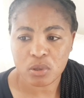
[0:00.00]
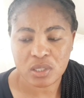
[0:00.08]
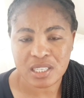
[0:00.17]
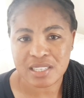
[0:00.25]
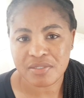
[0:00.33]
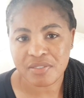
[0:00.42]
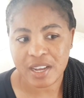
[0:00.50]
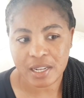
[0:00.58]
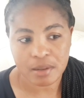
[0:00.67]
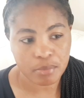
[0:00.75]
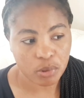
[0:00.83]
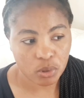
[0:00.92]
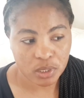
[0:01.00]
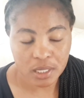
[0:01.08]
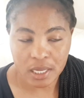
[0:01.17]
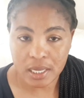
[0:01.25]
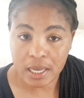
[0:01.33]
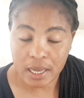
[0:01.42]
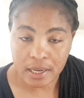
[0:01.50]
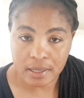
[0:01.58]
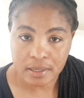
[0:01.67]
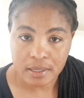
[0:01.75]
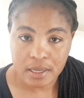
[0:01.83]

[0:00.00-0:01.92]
because it's fun and because they can.